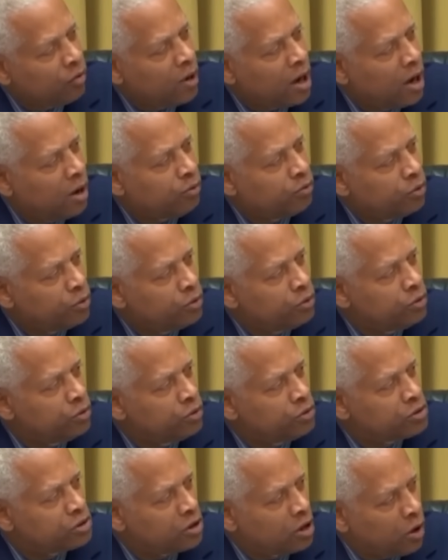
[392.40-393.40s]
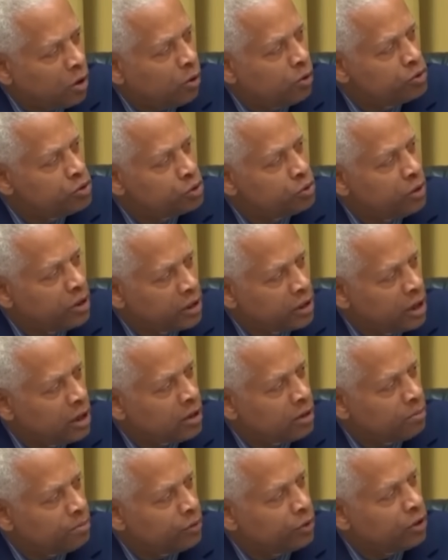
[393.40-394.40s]
Through our rules to hold
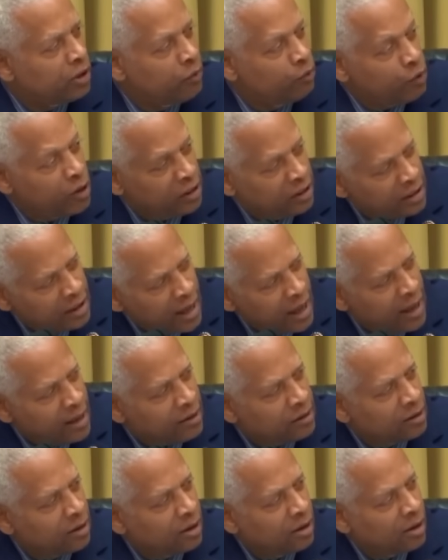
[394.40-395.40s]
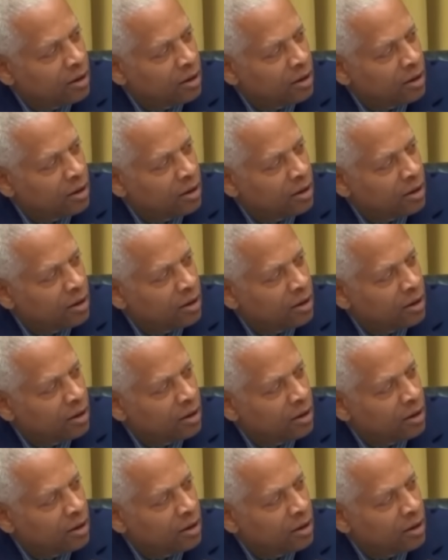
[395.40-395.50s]
you accountable. And with that,